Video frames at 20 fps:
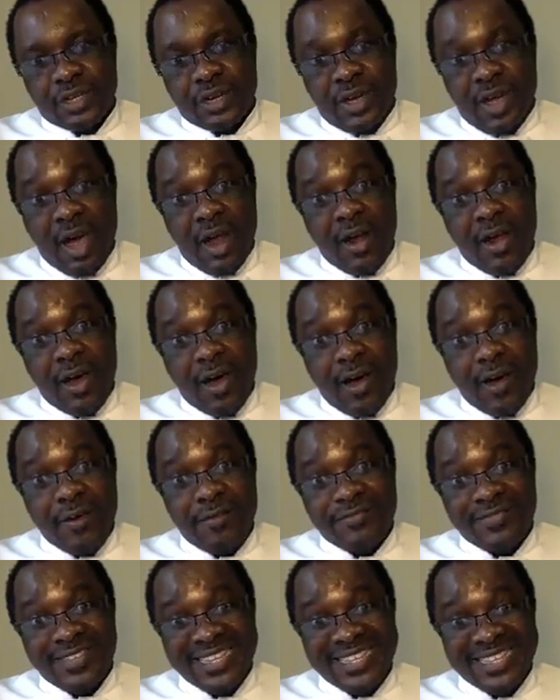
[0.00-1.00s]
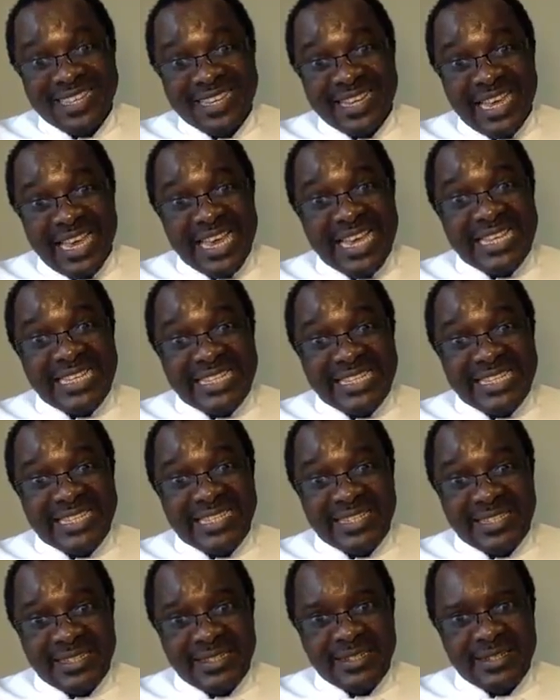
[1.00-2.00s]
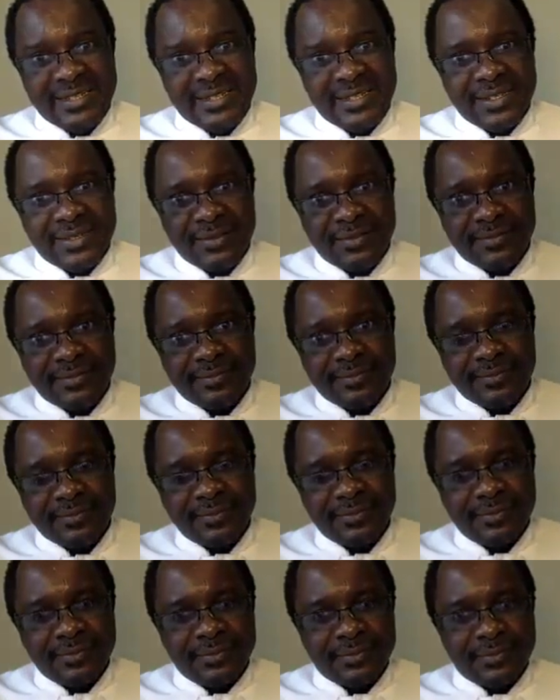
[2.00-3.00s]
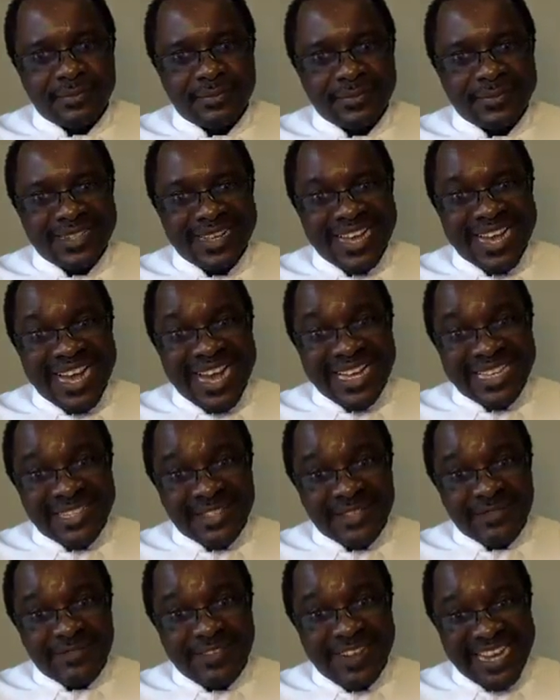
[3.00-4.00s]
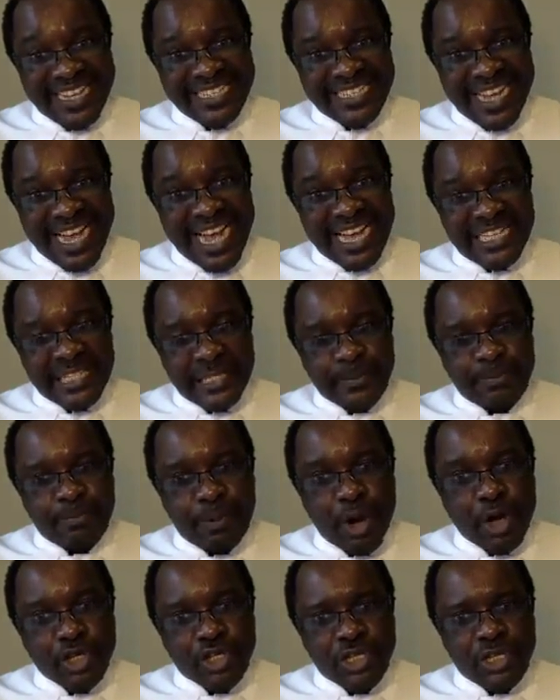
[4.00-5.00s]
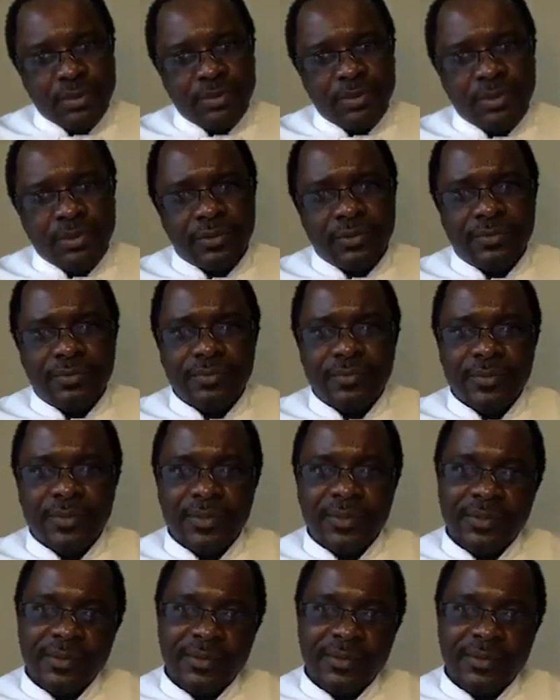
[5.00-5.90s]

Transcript: to cut off this case as fast as possible,